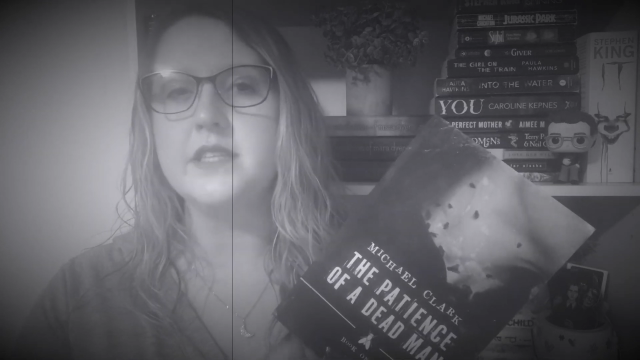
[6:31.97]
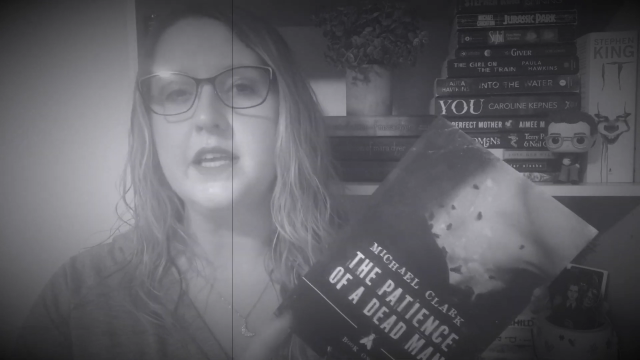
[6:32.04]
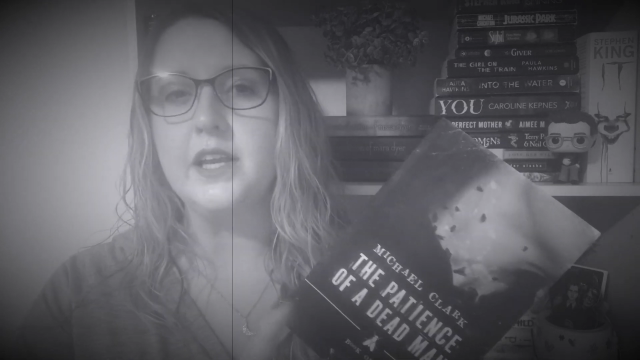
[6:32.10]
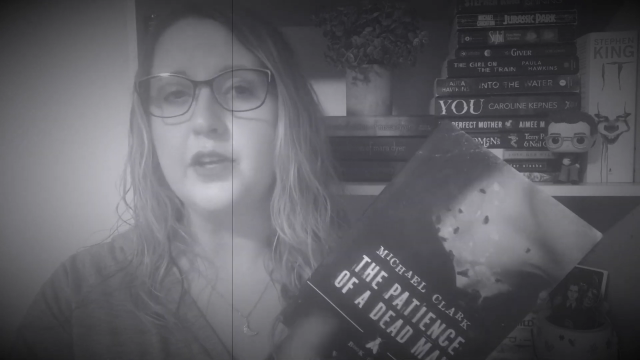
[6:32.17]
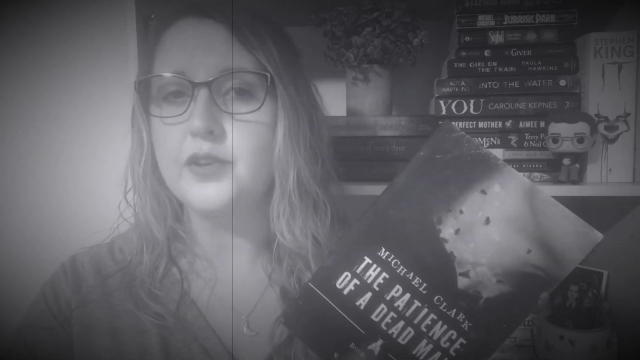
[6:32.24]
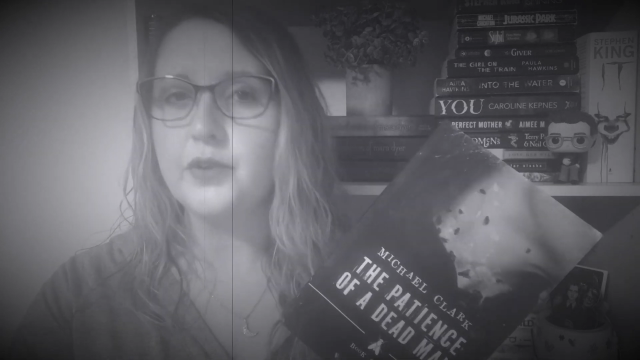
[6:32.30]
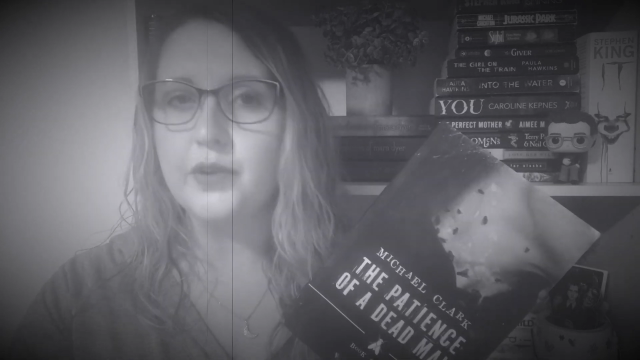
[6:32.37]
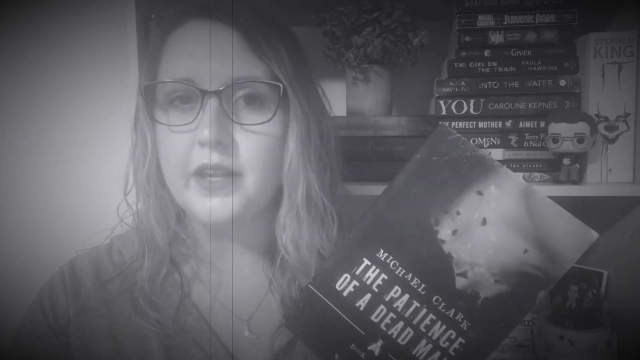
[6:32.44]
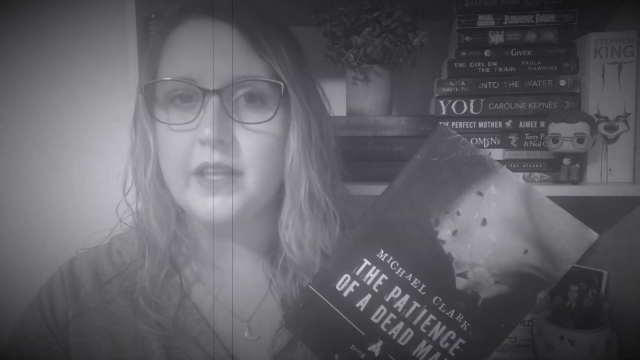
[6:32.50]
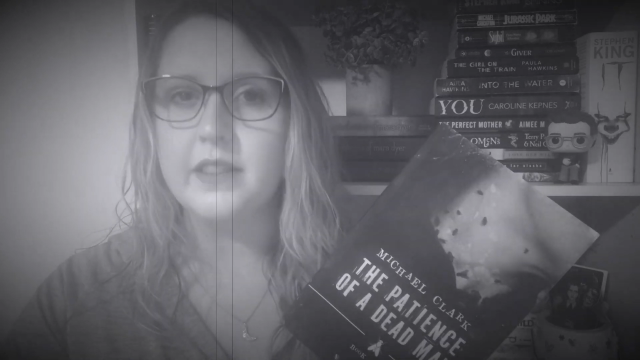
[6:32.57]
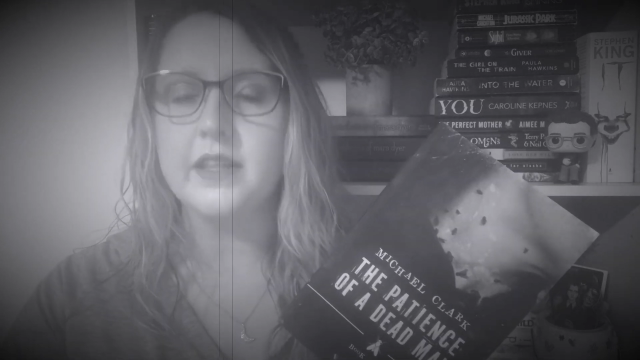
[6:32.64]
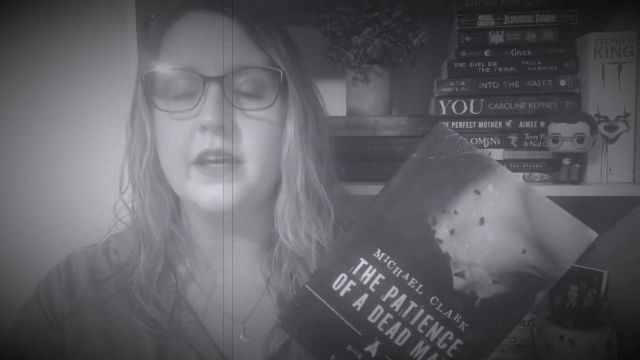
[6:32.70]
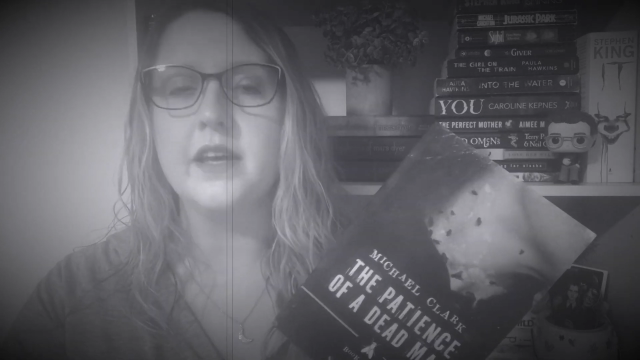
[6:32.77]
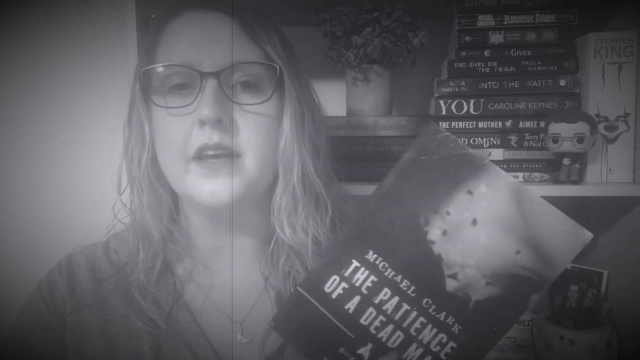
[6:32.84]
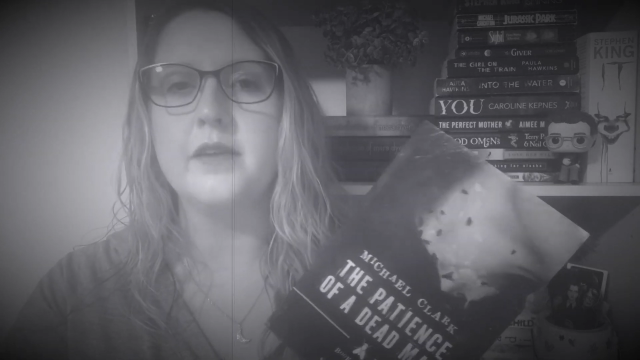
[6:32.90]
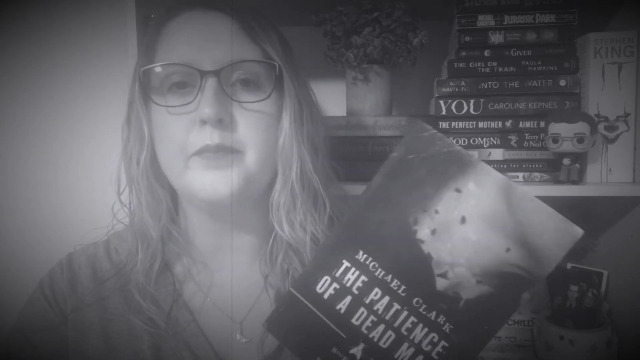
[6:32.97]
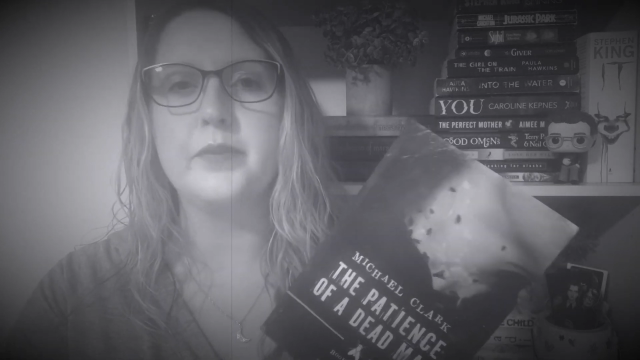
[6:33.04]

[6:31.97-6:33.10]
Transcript: including the